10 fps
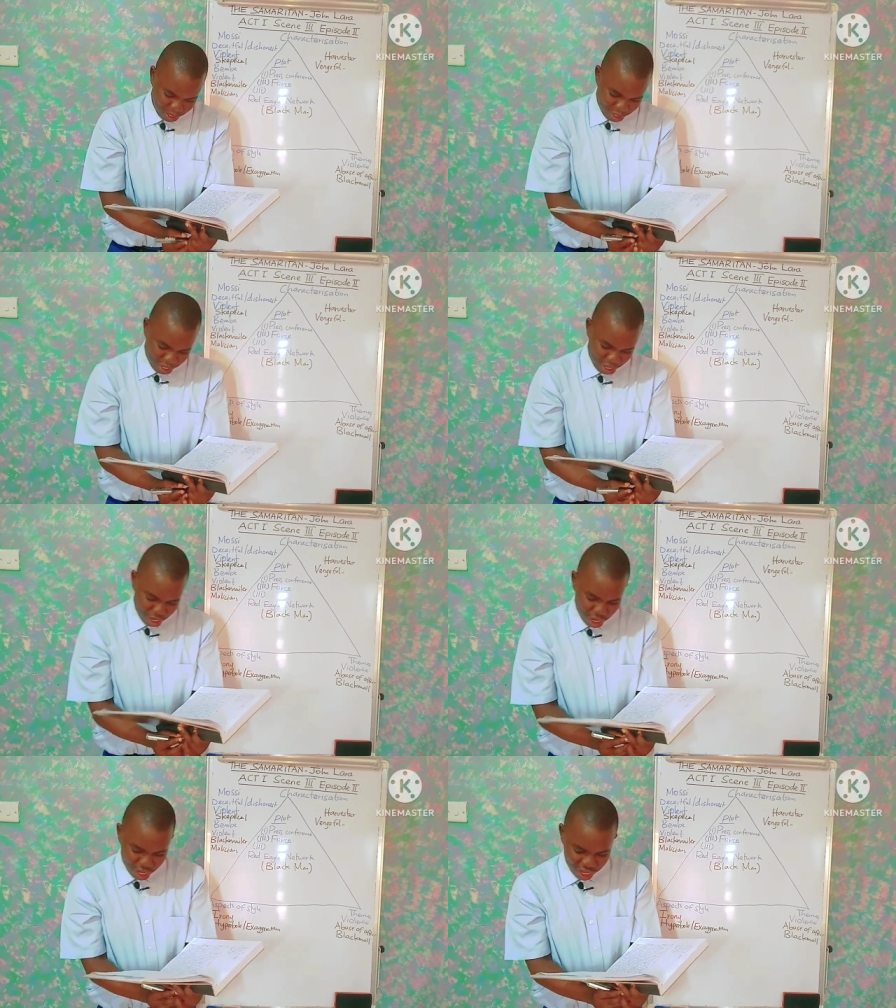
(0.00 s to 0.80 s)

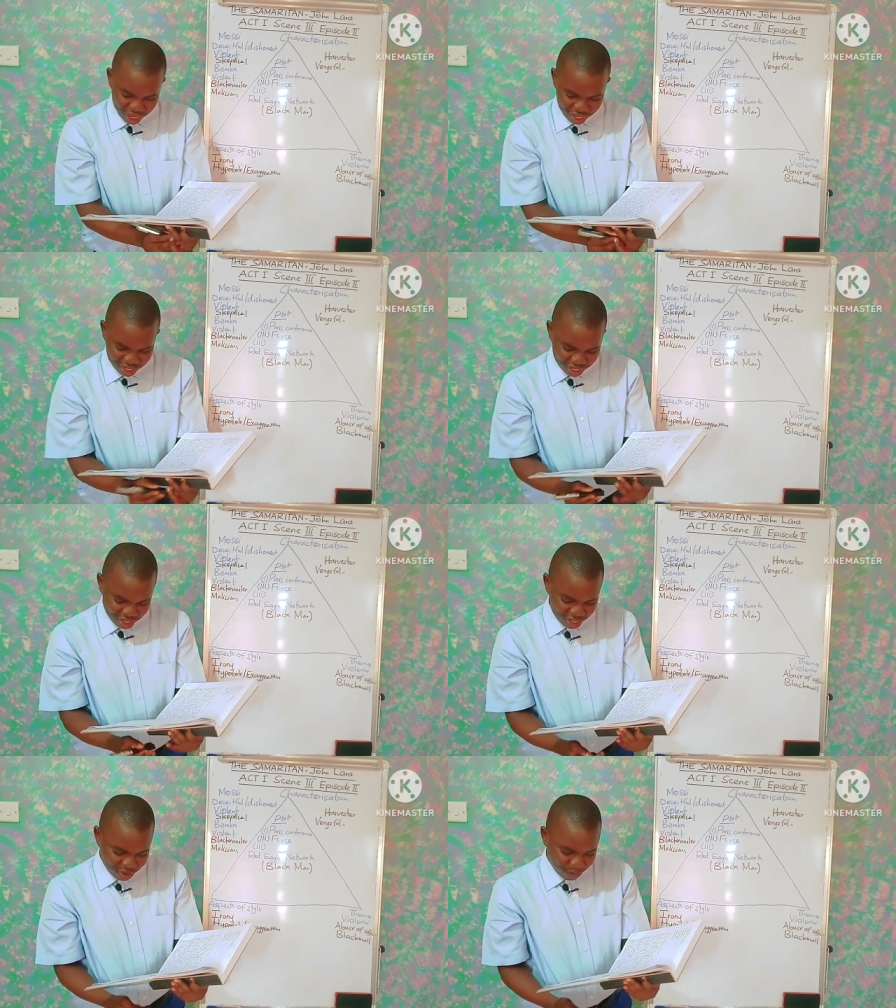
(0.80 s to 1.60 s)
in uh,
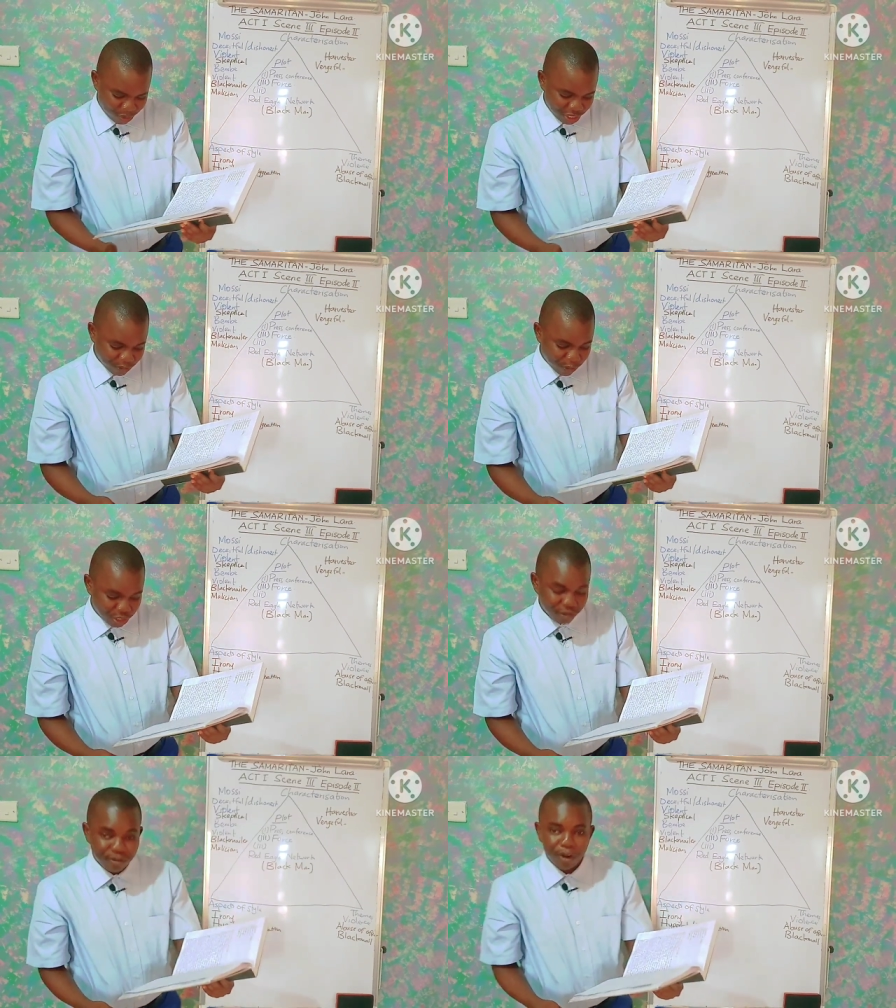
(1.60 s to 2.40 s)
page
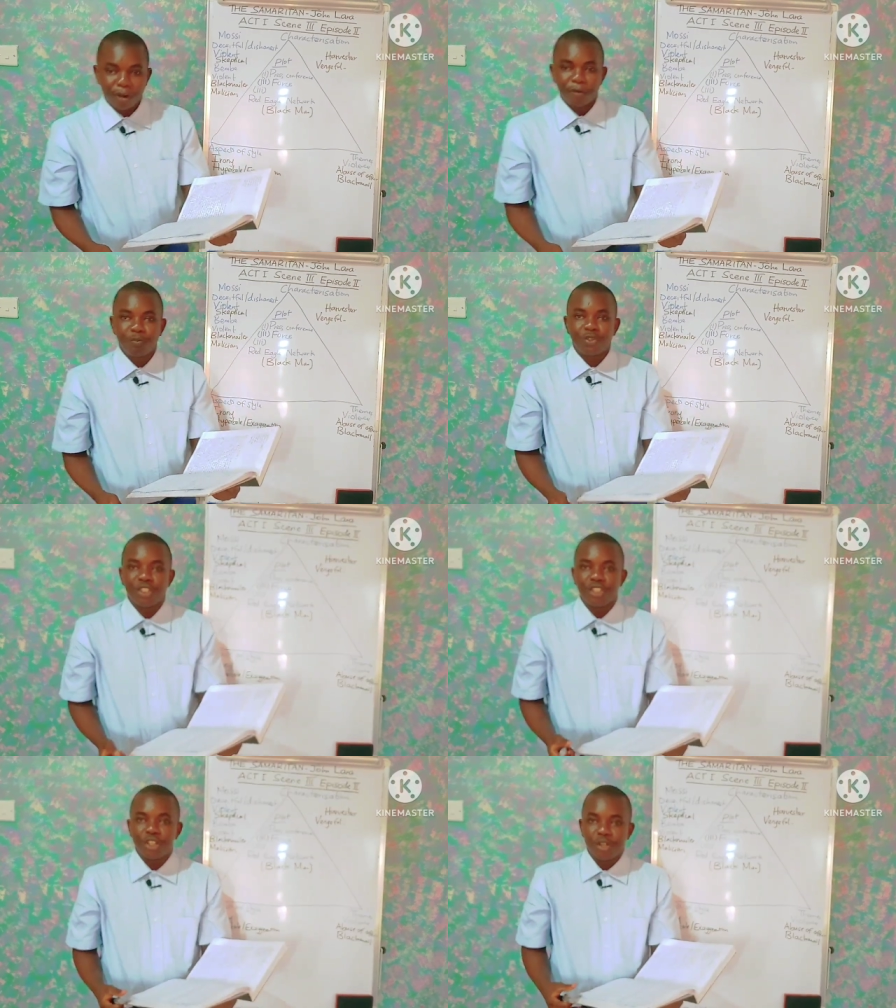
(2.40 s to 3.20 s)
44,
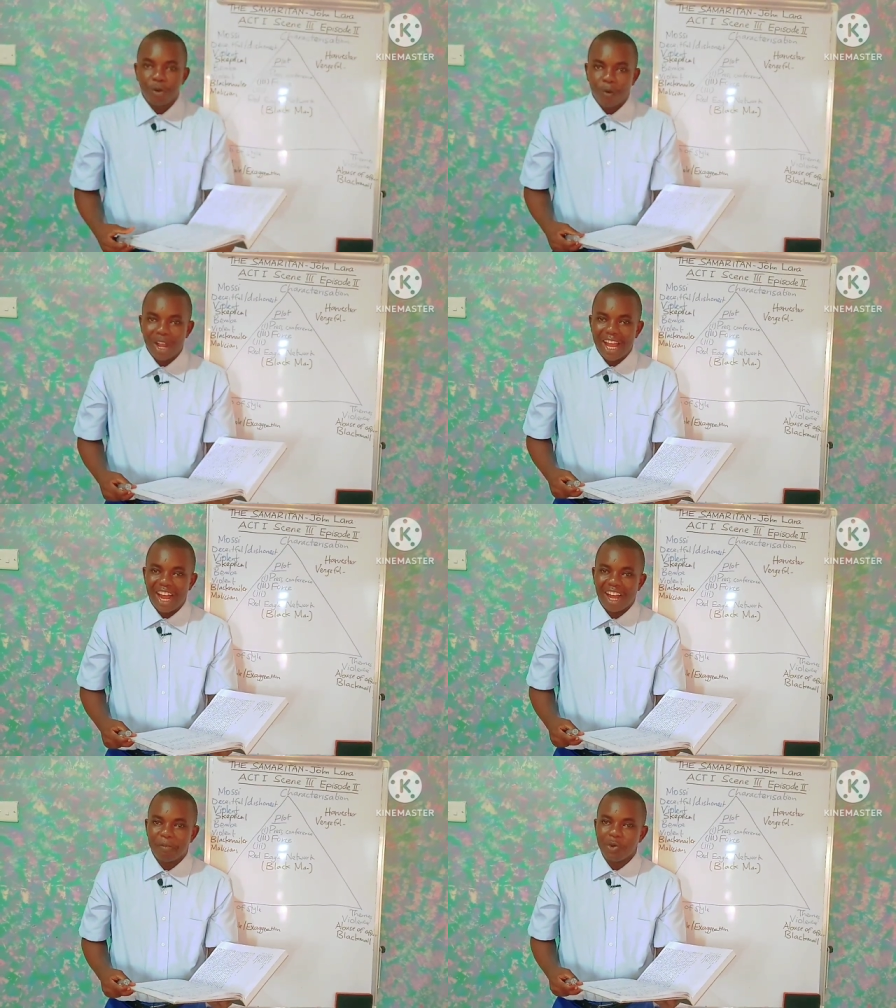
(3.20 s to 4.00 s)

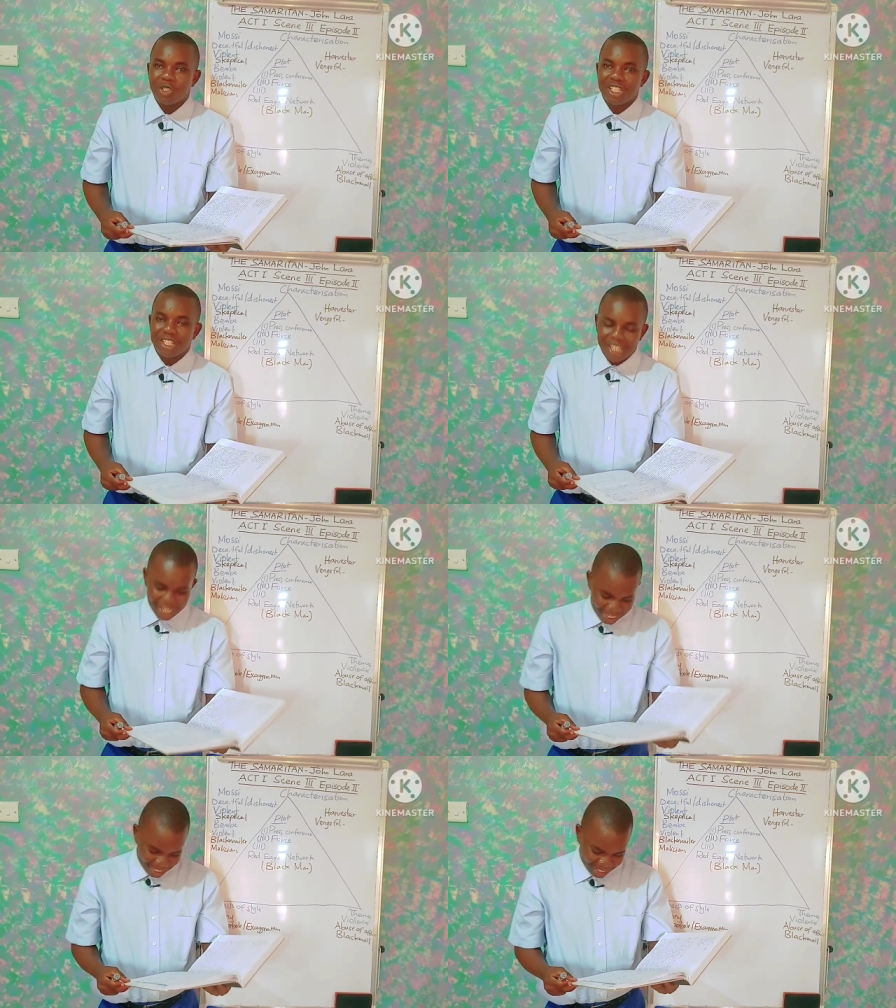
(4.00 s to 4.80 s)
where Moses
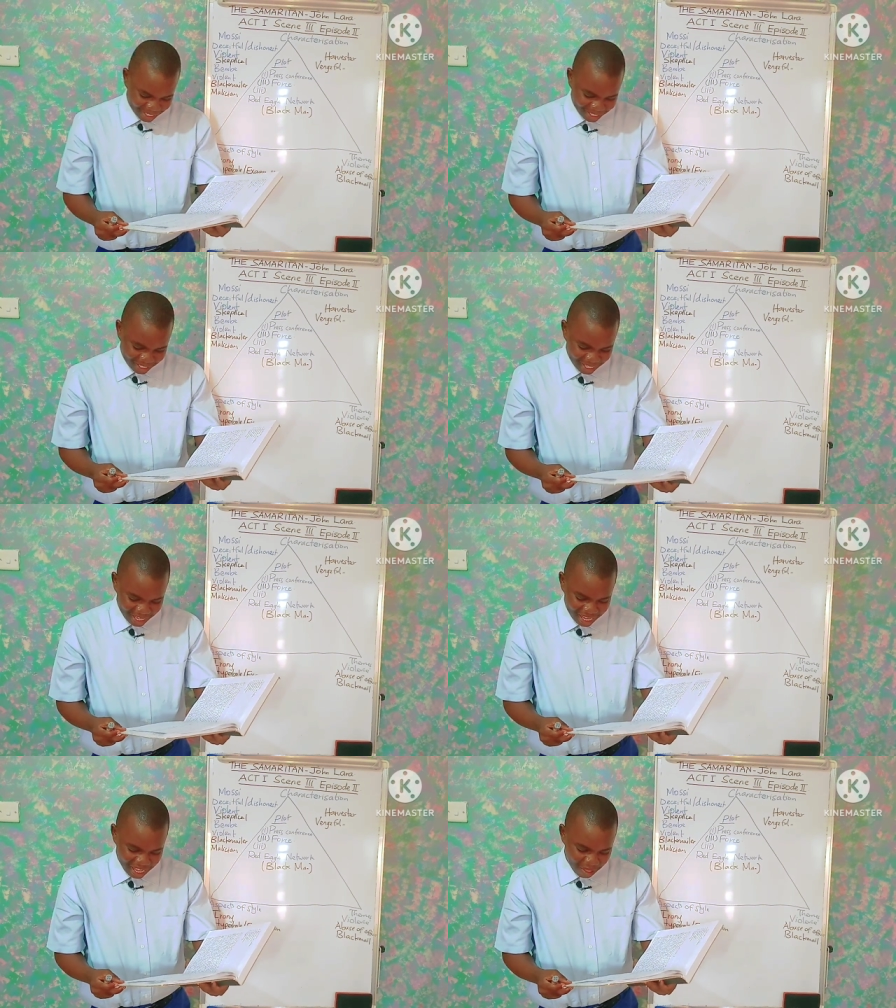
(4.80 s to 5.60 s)
says
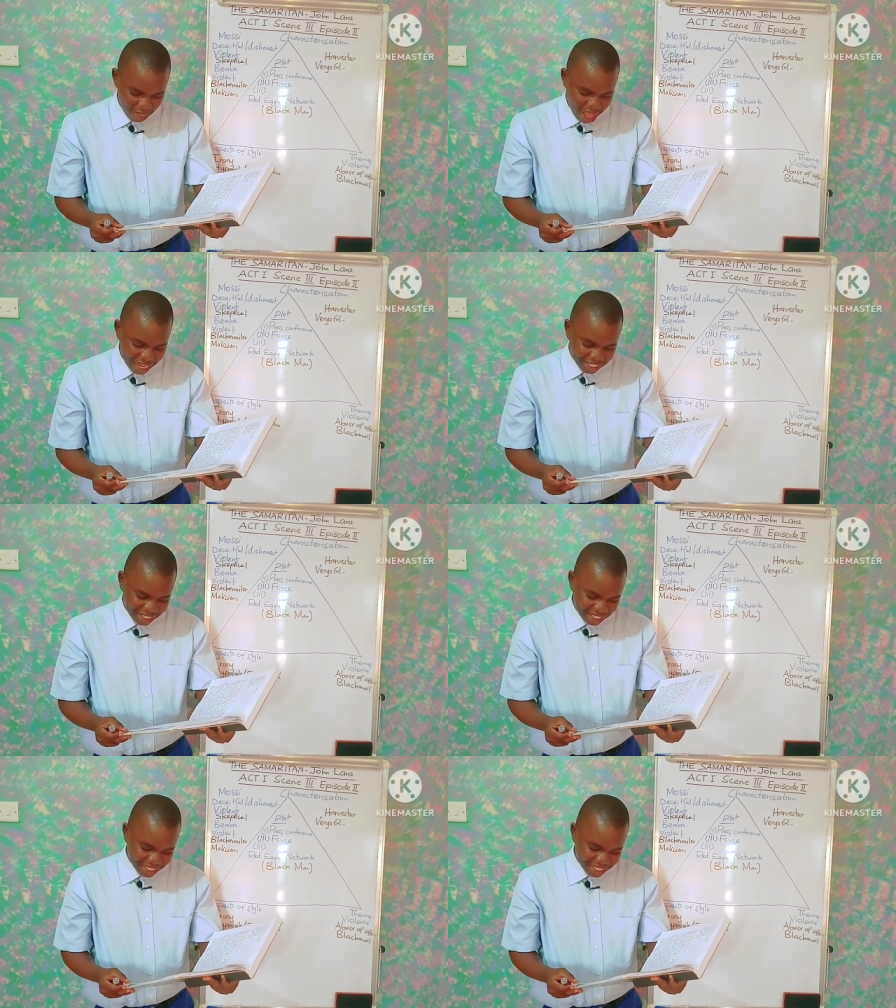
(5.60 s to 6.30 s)
that